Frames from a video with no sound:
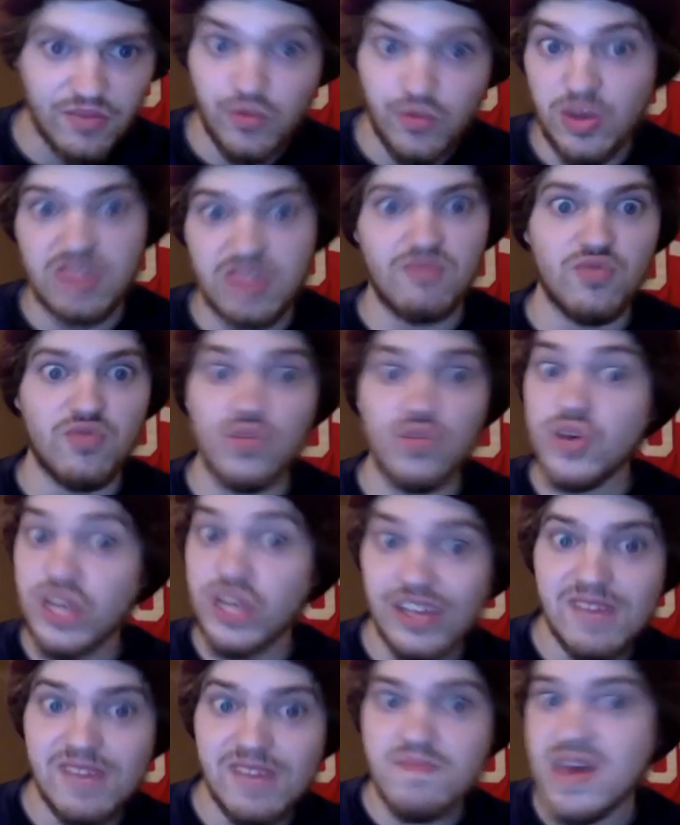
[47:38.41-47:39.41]
with
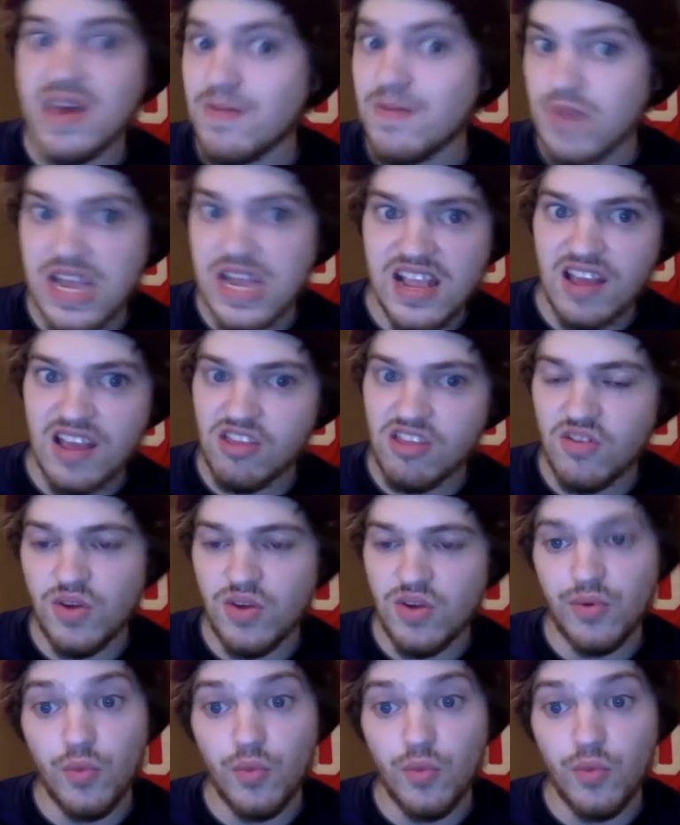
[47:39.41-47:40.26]
really big meaning to it,